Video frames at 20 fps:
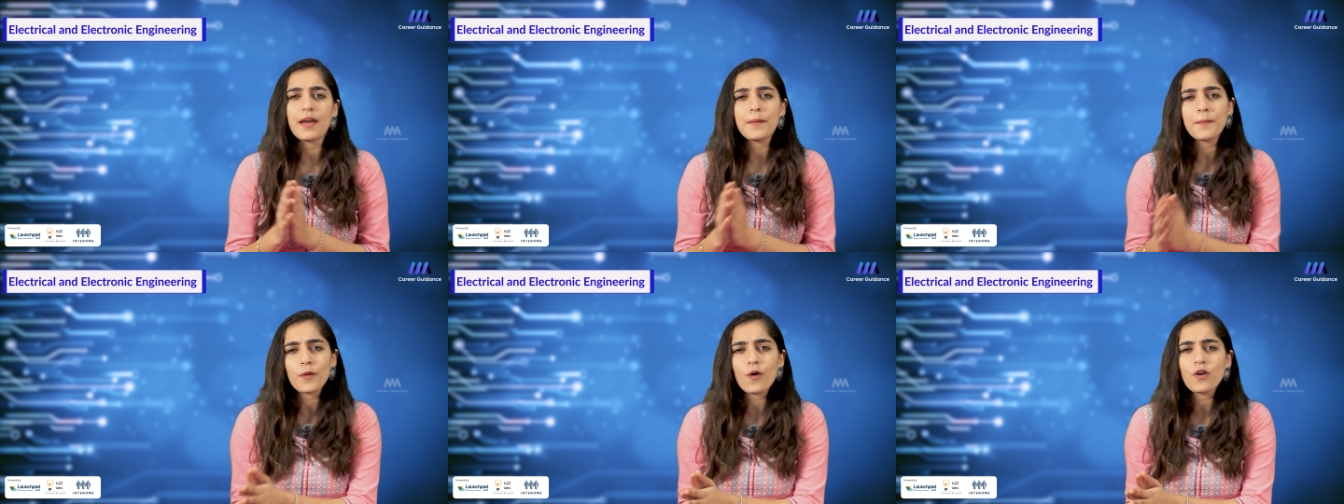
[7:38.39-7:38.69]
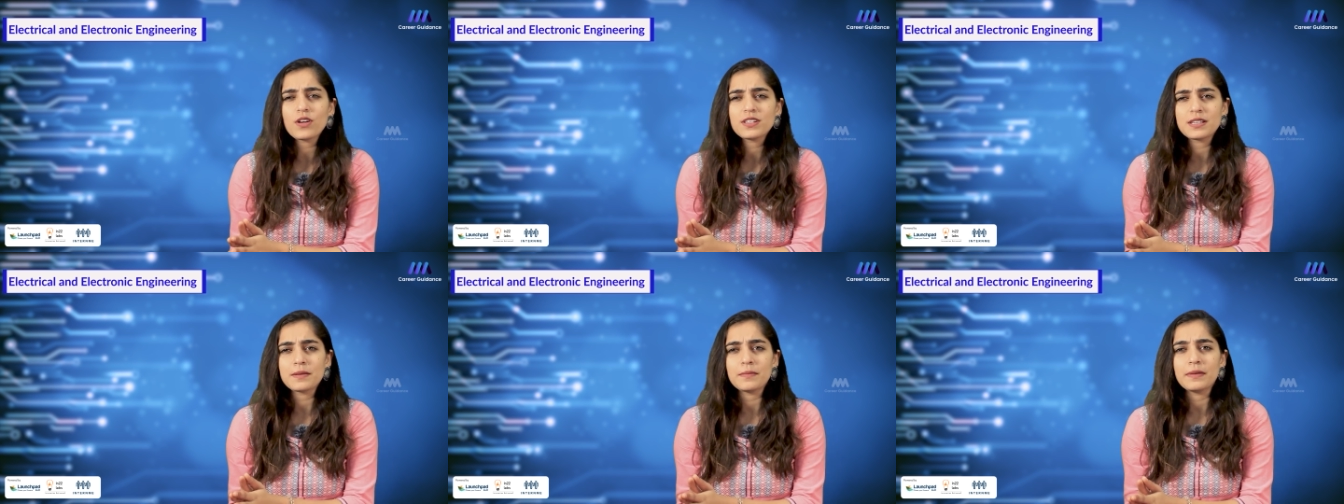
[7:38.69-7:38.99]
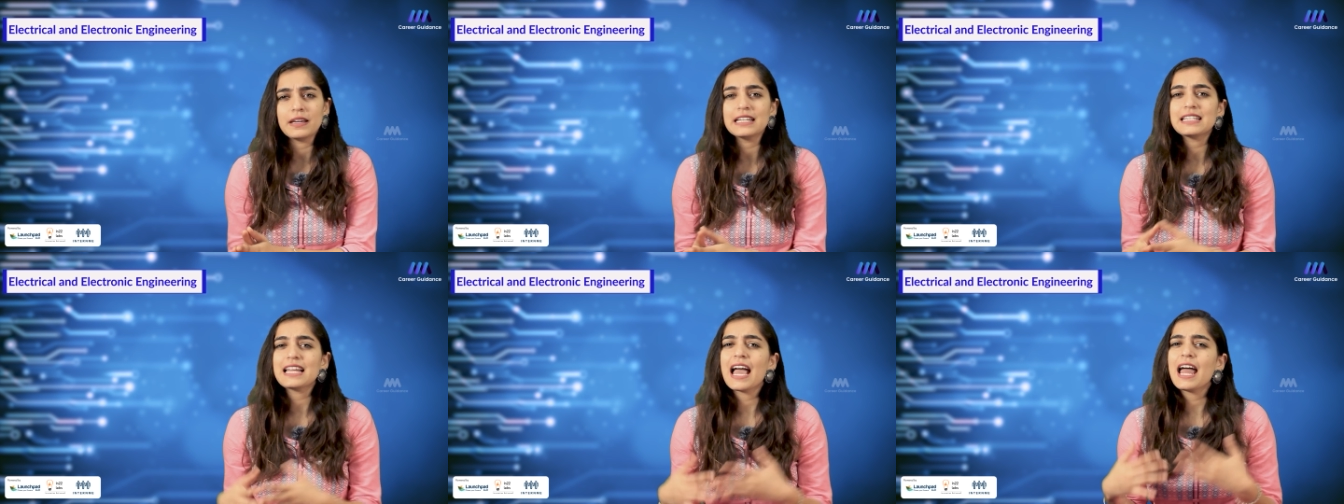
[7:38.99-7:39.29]

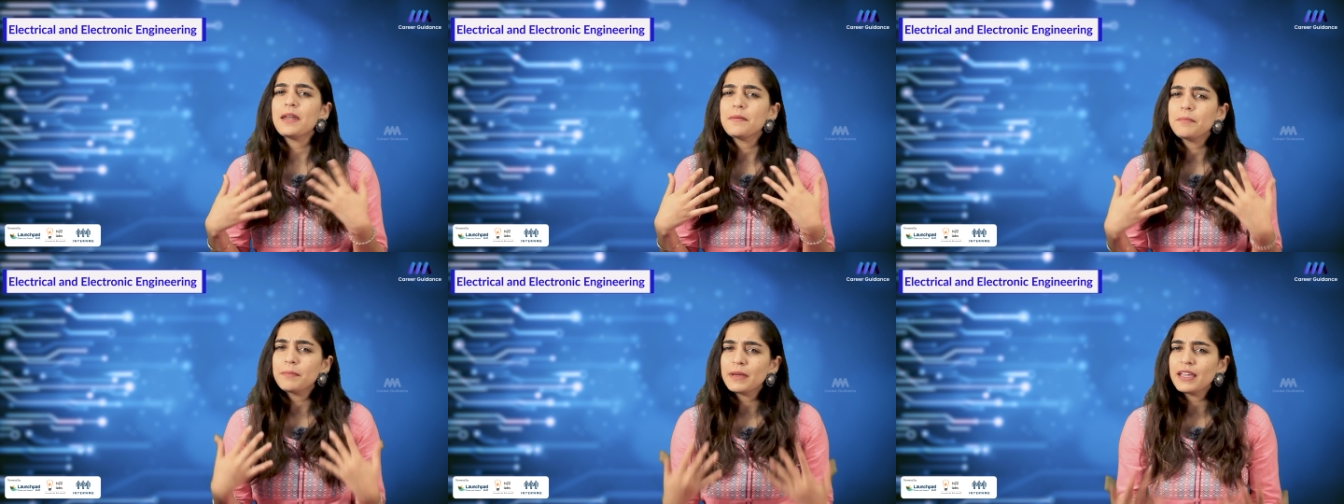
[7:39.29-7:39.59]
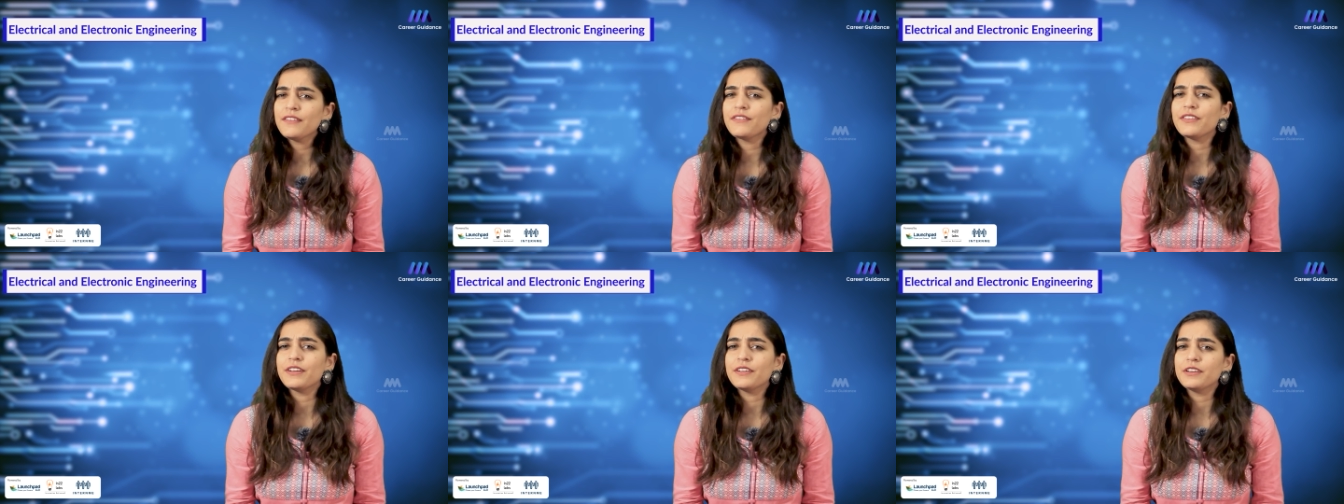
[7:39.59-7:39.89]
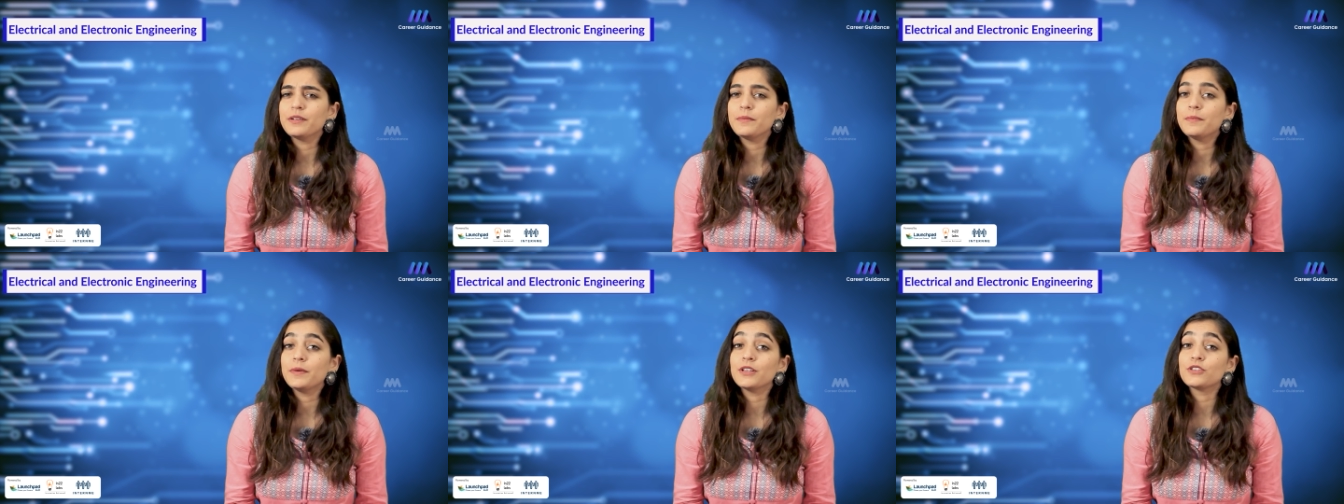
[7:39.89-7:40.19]
approximate and may
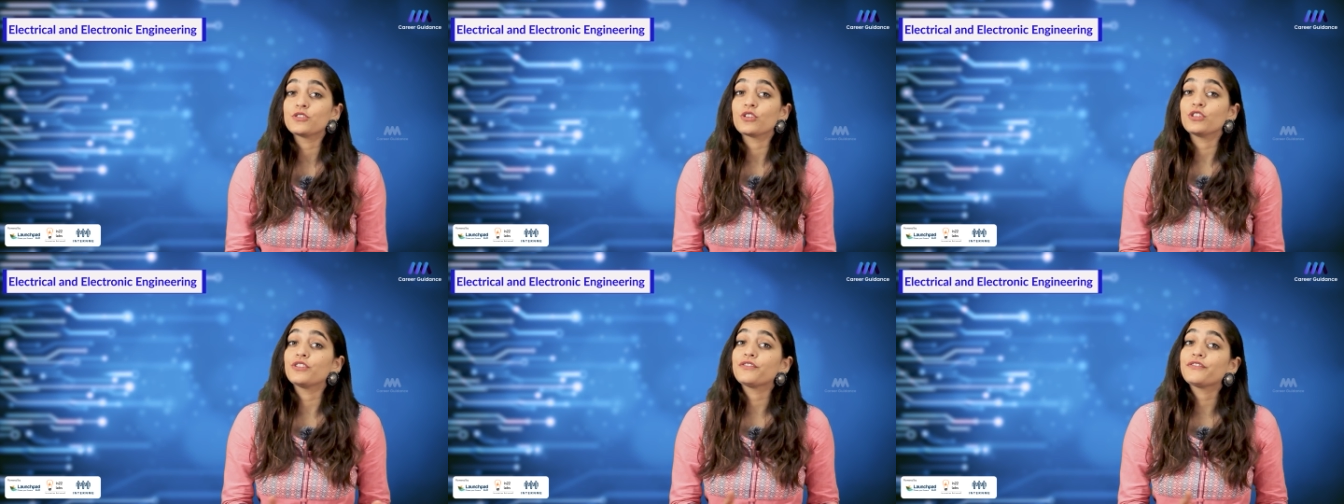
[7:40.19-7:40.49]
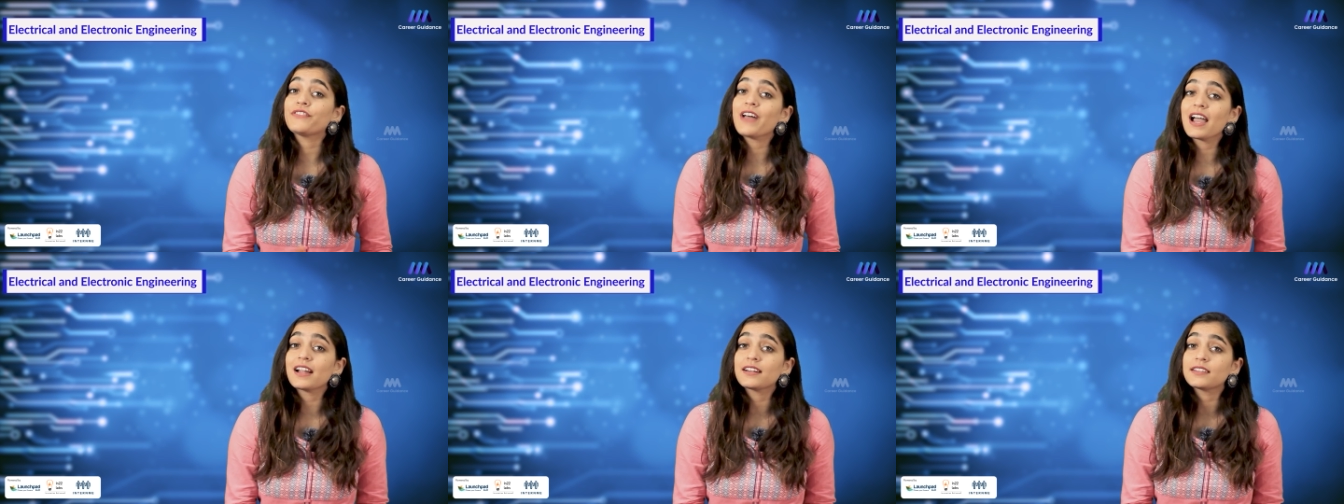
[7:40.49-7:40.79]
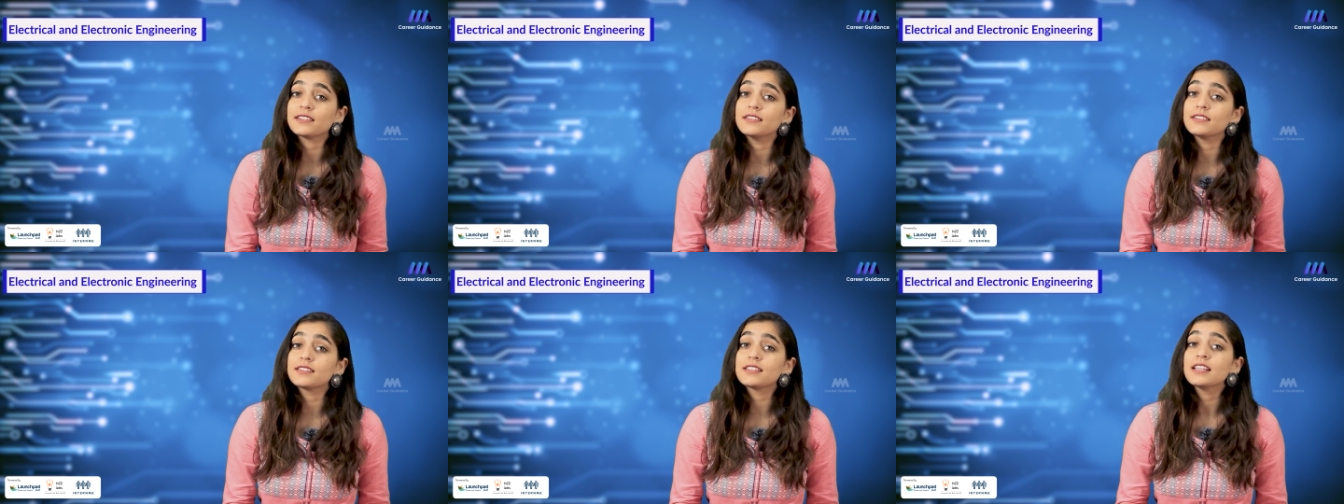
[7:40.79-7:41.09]
vary based on the
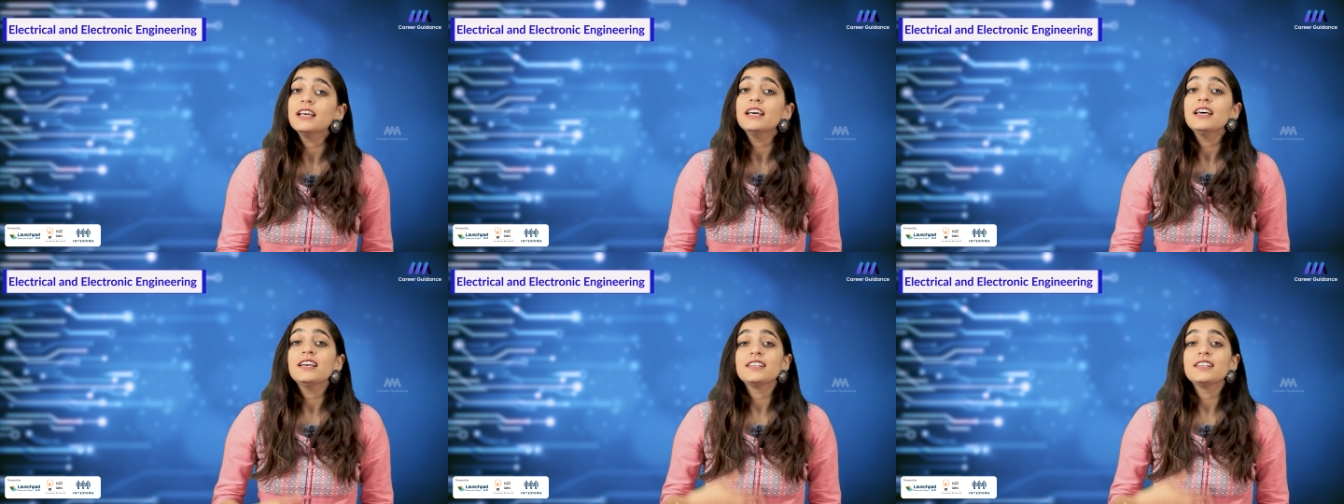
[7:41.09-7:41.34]
factors